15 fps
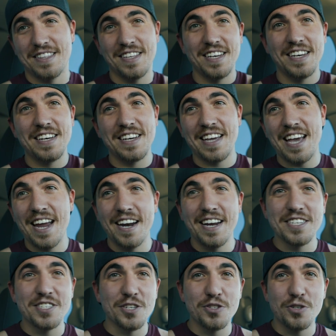The Canon
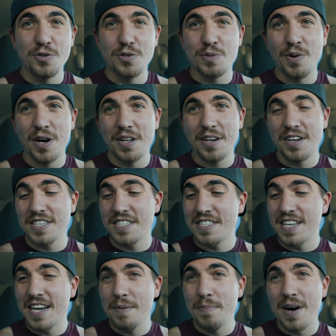SL2 is probably going to
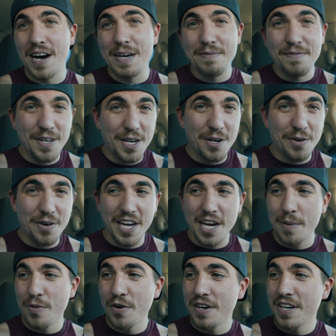stay my video
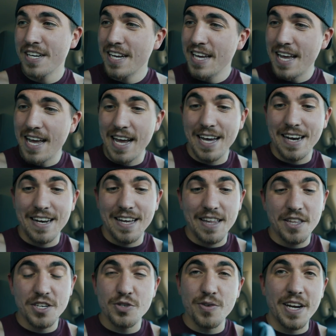camera, and
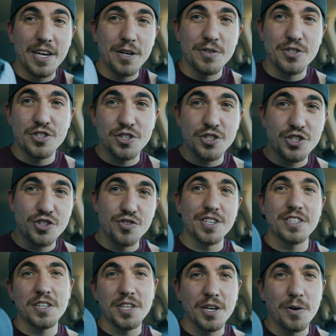uh, this right here is just
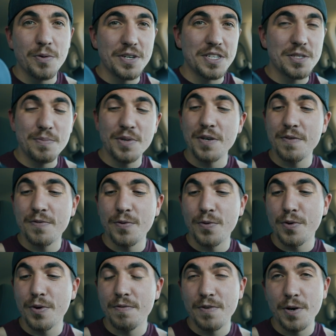strictly going to be
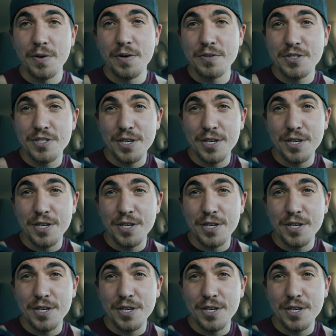for photos.